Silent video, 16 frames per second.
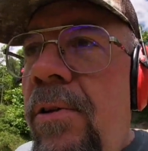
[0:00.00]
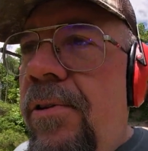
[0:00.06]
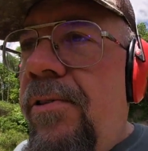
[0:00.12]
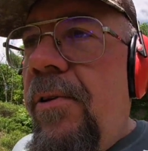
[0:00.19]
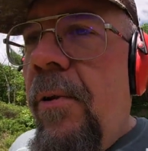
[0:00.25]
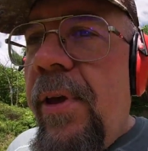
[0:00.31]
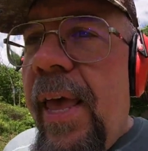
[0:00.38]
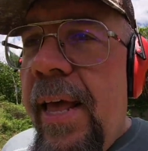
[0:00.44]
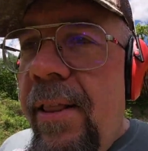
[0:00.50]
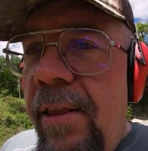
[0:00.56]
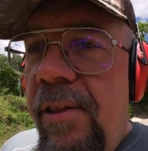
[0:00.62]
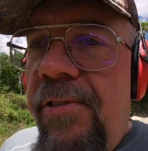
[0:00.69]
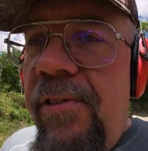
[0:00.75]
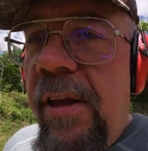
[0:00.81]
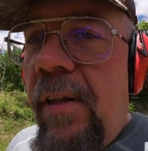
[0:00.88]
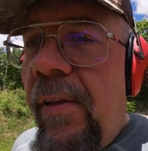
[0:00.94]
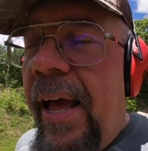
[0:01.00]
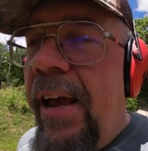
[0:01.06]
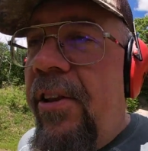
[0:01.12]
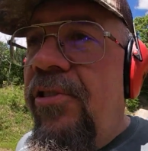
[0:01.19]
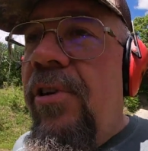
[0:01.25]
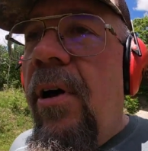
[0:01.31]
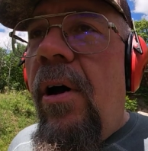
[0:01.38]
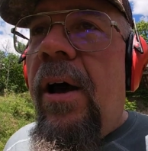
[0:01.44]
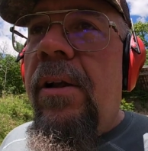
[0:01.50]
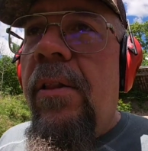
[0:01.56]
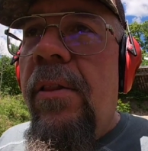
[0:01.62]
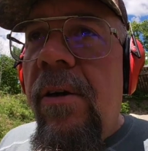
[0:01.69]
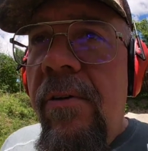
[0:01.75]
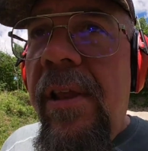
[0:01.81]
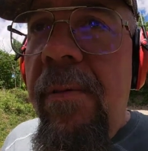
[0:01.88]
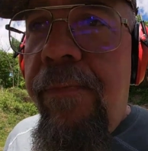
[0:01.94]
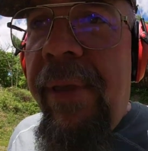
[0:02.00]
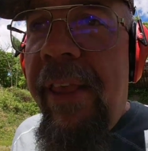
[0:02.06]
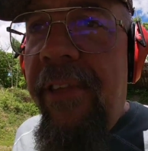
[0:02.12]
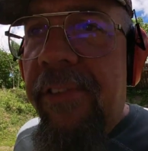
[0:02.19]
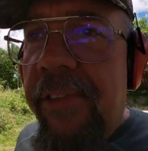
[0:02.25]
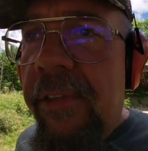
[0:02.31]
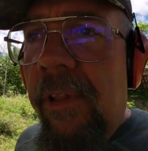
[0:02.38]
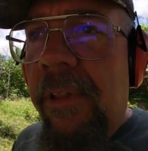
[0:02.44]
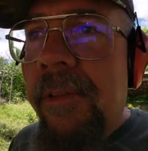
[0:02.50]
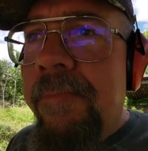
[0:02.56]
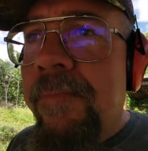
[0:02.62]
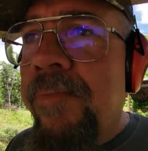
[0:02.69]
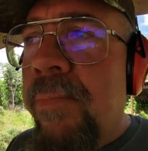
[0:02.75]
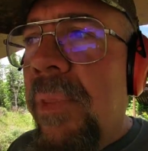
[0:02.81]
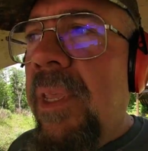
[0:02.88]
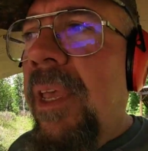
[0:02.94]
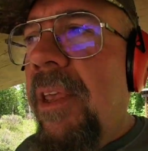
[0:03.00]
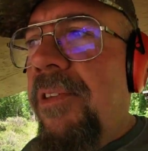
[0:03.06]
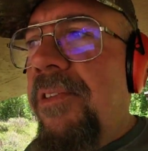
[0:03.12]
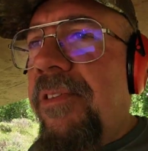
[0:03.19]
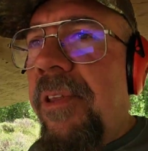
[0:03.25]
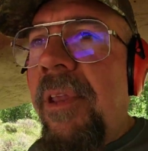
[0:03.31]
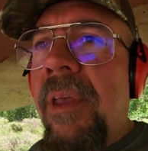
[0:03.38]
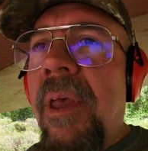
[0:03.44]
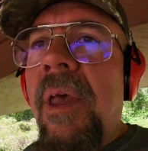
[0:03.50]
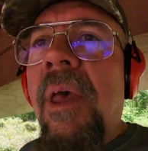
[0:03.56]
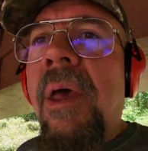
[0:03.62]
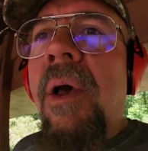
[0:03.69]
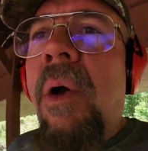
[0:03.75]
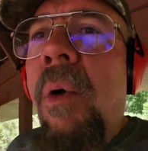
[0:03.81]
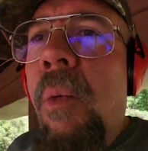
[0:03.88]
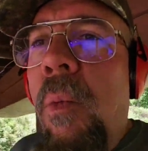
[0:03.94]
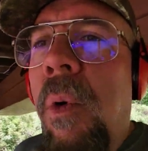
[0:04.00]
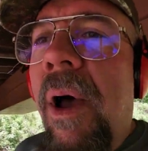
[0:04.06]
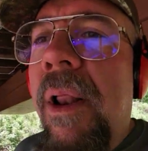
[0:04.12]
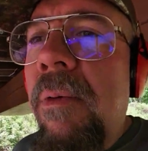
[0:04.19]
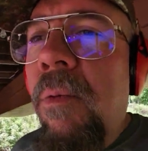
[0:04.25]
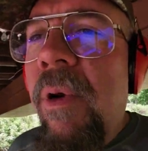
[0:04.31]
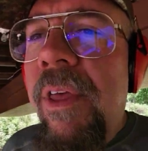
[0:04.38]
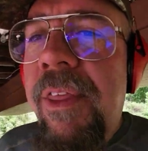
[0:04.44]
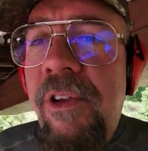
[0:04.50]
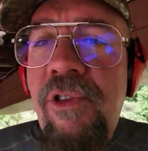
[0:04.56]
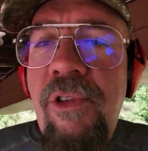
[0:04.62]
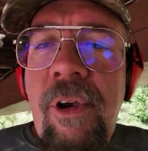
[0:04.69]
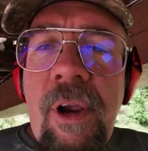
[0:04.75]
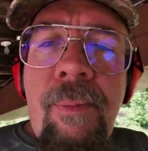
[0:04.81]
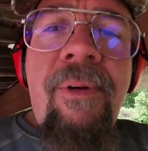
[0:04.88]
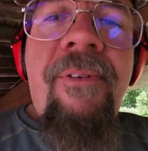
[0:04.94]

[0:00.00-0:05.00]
So again, the single-action autoloading pistol is one where the trigger